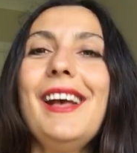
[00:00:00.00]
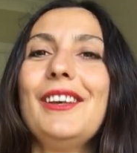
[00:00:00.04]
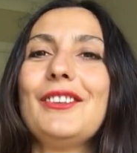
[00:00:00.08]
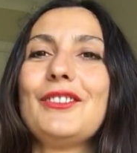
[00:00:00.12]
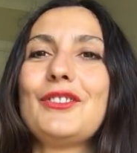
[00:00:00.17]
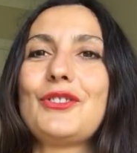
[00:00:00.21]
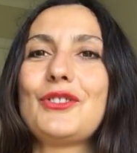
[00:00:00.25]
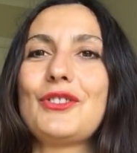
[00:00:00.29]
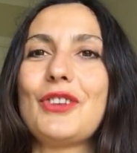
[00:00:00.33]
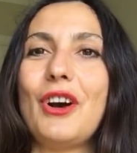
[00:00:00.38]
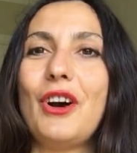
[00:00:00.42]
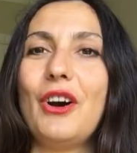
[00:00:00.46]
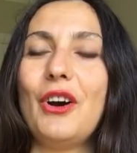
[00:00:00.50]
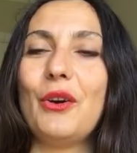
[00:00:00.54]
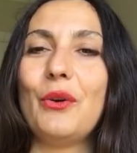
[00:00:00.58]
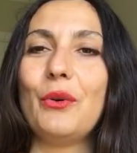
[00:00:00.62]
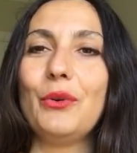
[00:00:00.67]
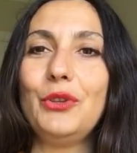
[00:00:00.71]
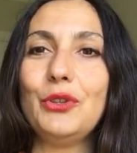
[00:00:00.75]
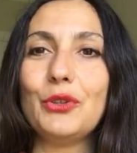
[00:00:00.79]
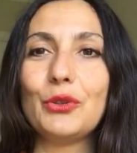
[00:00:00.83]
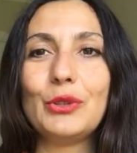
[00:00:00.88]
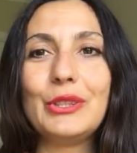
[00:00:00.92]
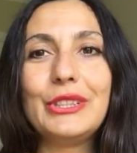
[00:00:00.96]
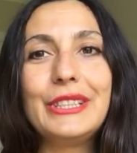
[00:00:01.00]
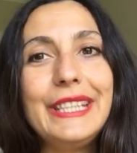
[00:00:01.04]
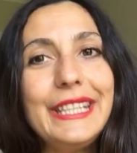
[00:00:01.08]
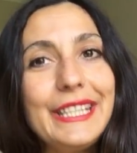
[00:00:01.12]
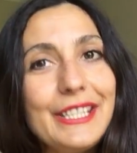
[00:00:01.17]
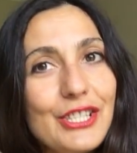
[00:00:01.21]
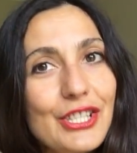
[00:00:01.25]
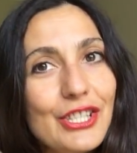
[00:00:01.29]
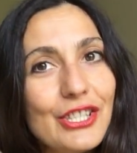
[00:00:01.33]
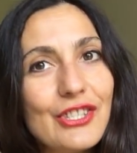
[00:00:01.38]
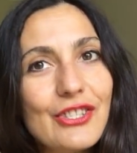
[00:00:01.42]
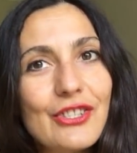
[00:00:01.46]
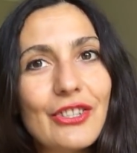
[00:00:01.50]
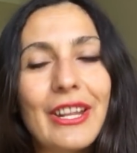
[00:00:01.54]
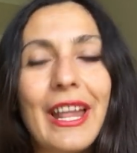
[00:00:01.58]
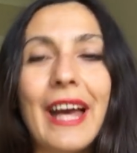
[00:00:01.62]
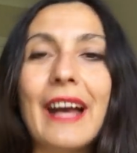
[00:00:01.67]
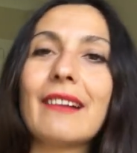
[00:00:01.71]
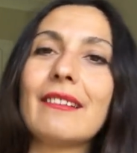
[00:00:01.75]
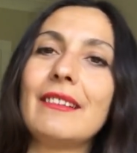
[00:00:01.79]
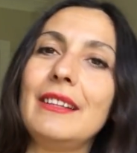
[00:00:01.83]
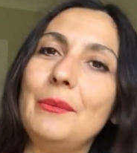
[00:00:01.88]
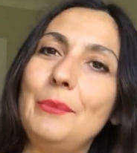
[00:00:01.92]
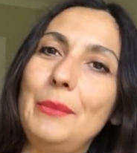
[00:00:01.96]
So your leeches are
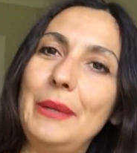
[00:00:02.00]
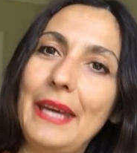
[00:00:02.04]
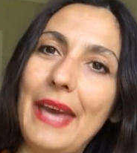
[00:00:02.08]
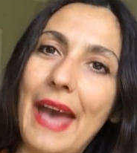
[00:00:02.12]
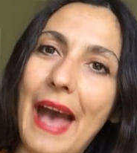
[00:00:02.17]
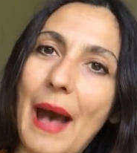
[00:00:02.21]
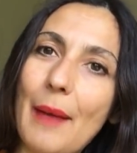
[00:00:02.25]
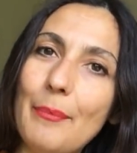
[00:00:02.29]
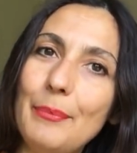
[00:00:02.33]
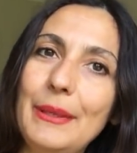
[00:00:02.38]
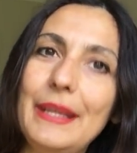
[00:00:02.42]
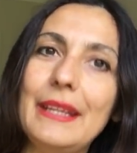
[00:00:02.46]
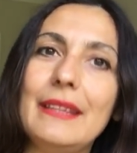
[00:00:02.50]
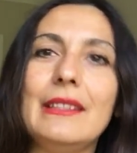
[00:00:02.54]
not going to be happy,